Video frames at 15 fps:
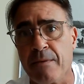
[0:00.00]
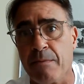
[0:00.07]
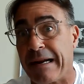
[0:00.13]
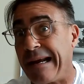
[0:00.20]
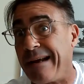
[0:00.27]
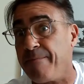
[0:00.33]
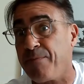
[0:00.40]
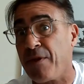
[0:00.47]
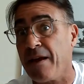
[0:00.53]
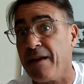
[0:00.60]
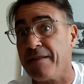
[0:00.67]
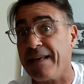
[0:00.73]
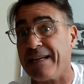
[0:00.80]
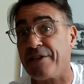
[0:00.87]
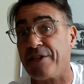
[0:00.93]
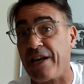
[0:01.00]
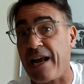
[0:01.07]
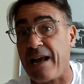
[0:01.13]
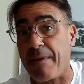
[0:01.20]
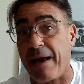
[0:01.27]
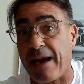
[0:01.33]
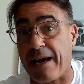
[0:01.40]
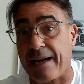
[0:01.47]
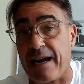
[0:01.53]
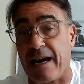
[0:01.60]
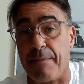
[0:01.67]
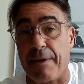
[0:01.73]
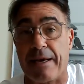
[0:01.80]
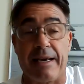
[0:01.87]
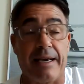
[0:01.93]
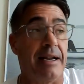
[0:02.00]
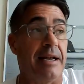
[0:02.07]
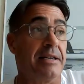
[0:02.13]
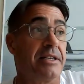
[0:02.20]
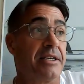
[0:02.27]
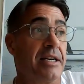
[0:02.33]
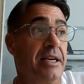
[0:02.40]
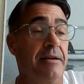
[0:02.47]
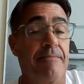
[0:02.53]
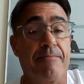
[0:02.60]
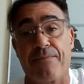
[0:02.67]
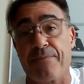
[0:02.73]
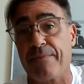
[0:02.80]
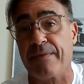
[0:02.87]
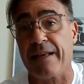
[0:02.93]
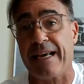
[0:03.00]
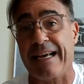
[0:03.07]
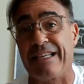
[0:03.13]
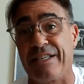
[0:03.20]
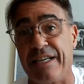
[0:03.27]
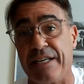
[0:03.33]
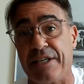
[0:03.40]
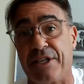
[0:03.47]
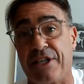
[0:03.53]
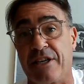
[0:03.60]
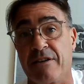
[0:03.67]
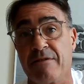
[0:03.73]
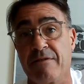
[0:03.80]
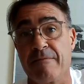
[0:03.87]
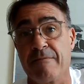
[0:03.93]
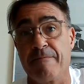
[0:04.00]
But again, that same economic idiocy exists